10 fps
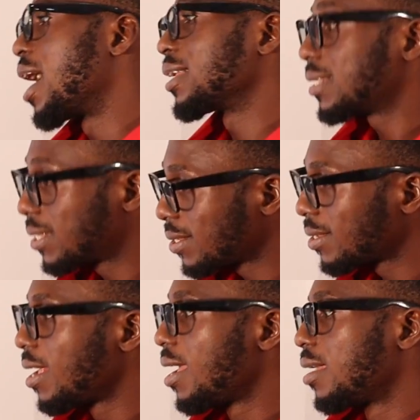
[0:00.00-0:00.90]

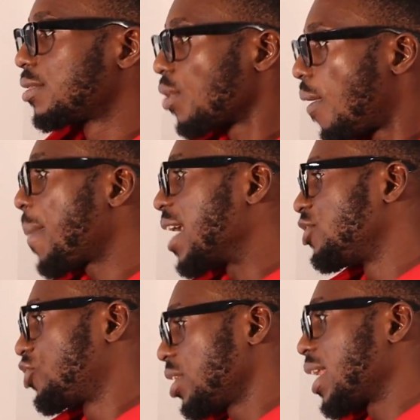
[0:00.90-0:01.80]
as Tom
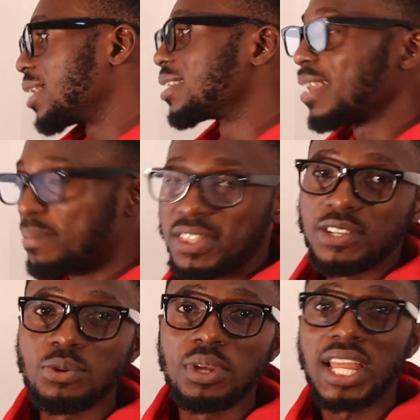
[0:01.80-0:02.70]
and Jean are the same
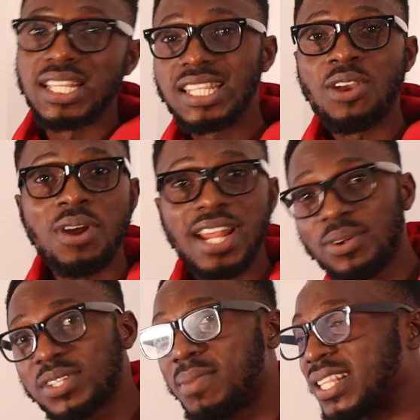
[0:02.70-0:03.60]
thing. So you can see
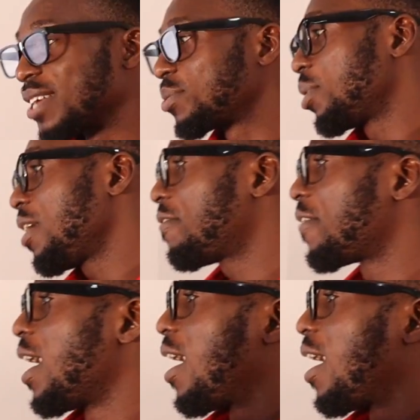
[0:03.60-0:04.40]
order doesn't matter. So if